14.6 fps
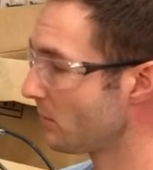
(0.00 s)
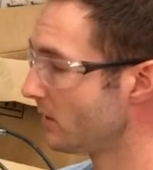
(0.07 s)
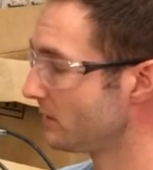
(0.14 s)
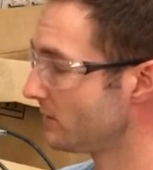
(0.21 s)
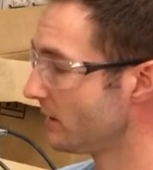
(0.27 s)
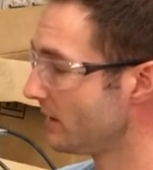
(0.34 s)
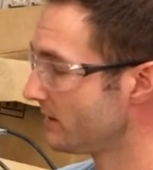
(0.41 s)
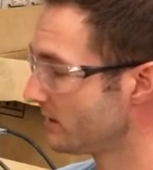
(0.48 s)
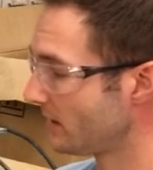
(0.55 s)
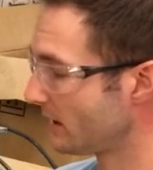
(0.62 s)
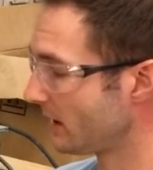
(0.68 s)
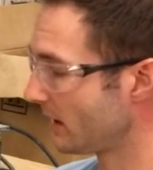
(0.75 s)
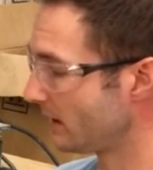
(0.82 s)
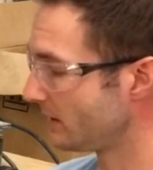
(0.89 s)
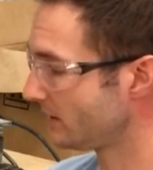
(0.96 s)
board as well. He's going to
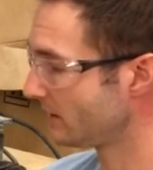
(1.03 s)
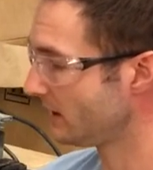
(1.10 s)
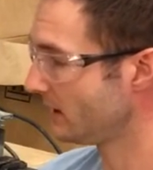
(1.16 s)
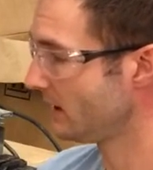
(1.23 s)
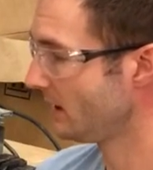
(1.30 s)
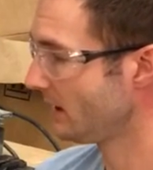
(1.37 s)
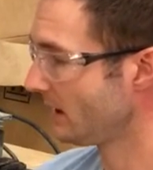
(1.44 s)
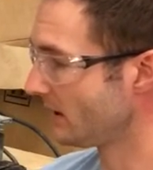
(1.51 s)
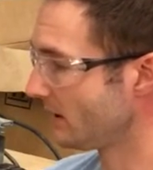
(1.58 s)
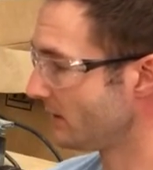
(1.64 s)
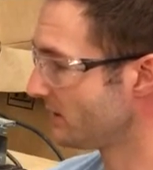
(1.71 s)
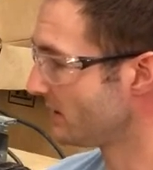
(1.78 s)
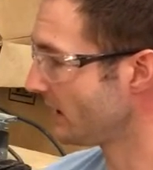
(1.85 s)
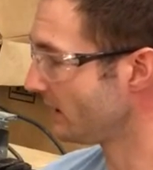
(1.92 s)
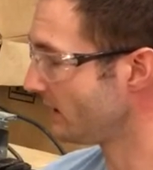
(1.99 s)
cut
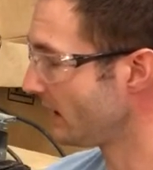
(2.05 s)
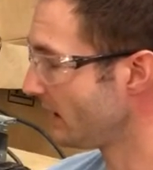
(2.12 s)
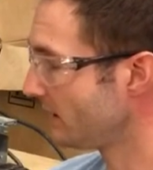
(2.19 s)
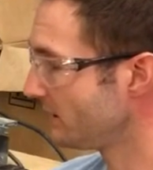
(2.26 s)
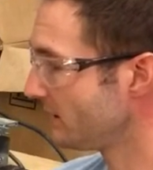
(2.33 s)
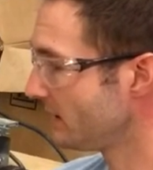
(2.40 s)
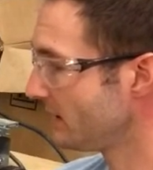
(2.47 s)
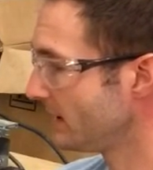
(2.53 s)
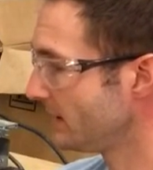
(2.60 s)
another set of tails in